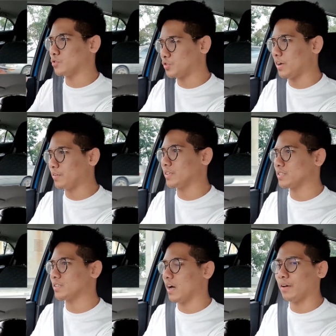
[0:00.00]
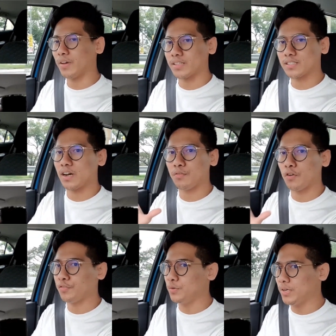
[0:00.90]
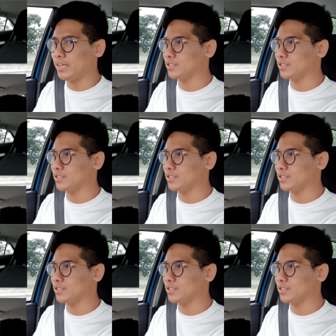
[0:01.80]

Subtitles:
driving this car. I've had this car for a few days